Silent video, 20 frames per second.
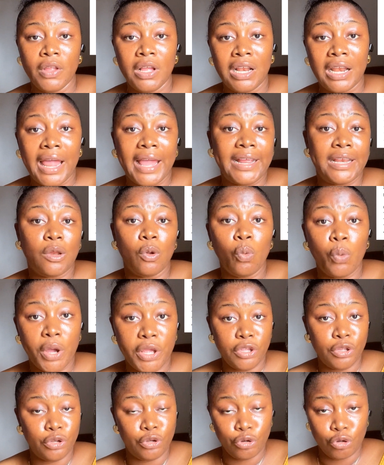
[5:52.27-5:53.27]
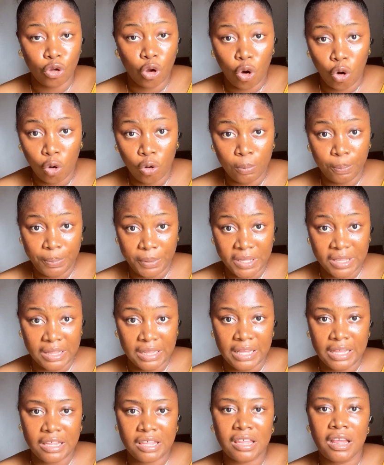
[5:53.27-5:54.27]
like the way do your own
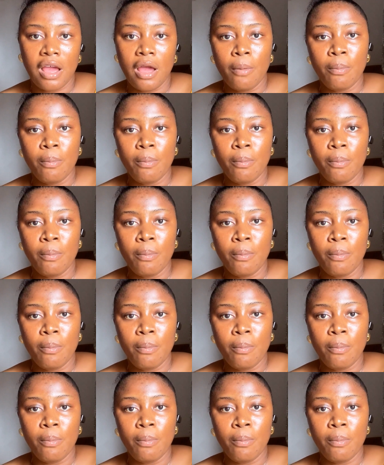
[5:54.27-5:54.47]
business